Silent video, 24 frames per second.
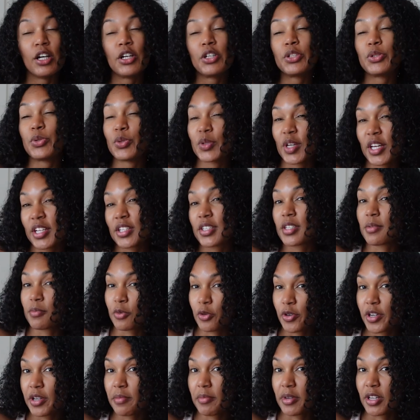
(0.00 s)
to get some
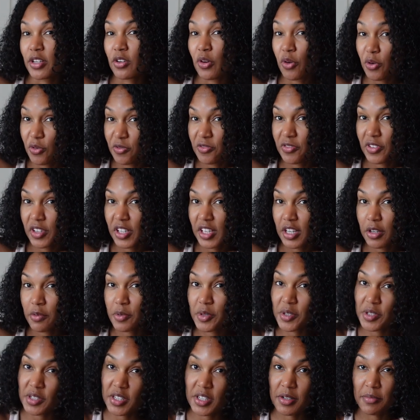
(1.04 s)
ointment, hopefully. We'll
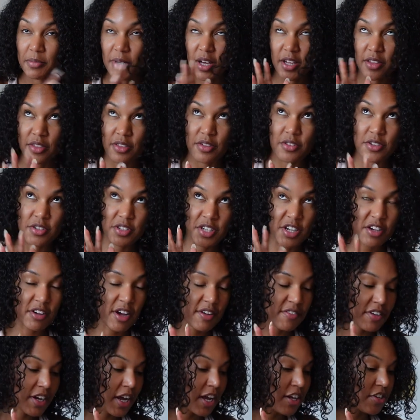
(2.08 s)
see. By Thursday, I'll
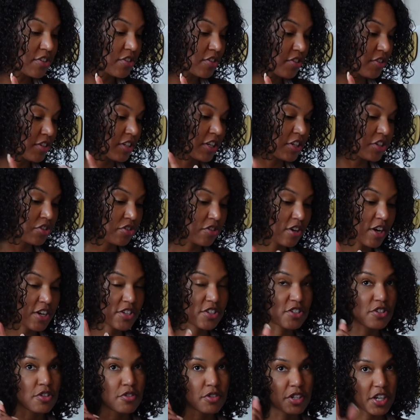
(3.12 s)
have an answer and let you
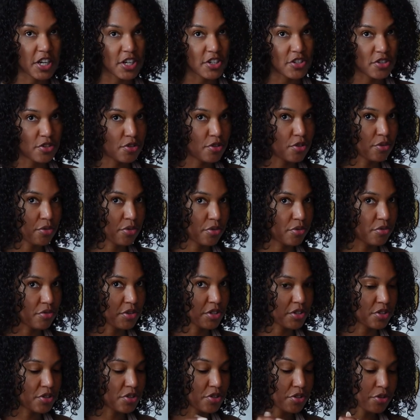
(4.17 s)
guys know in case you go through
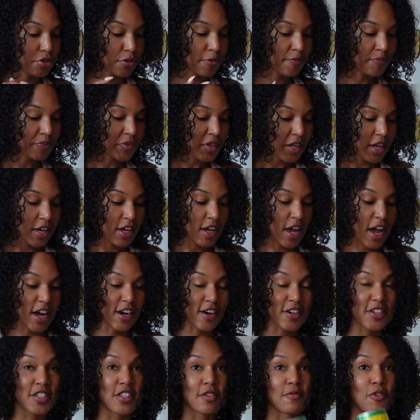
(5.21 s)
this too. I
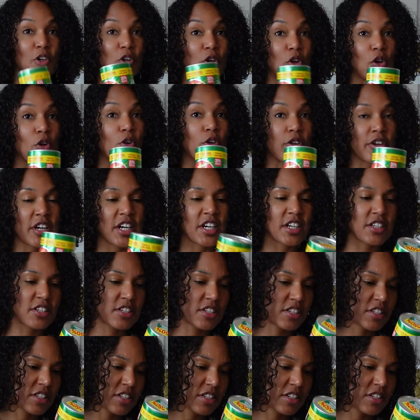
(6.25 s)
got some
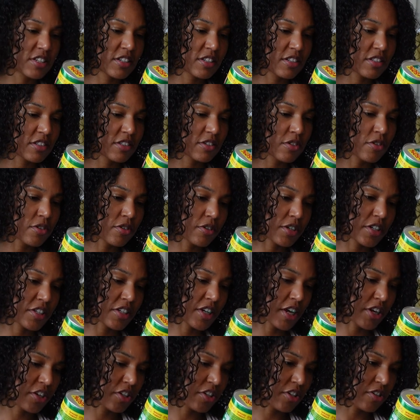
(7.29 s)
Clorox, or it's
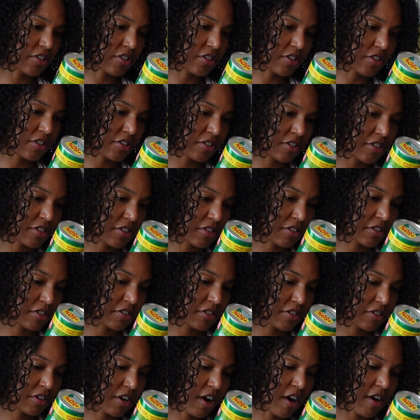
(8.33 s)
actually called
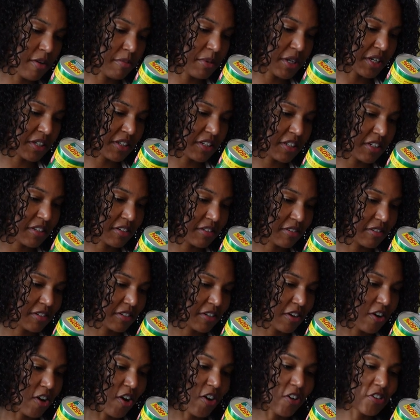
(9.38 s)
Comet.
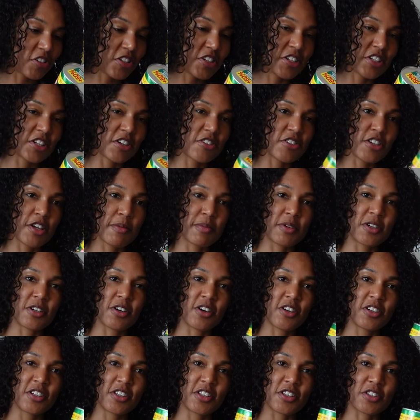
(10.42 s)
All these years I've been
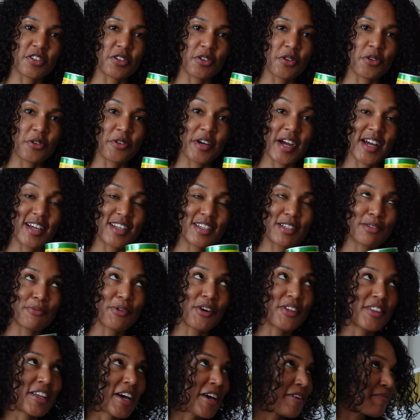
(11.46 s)
calling this Clorox.
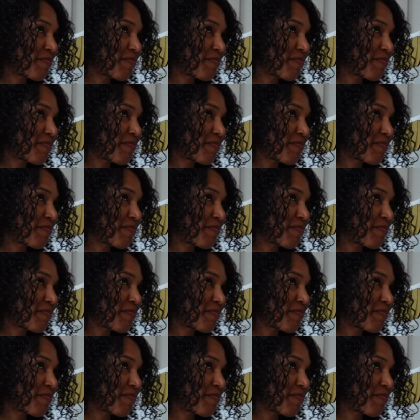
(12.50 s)
Well then.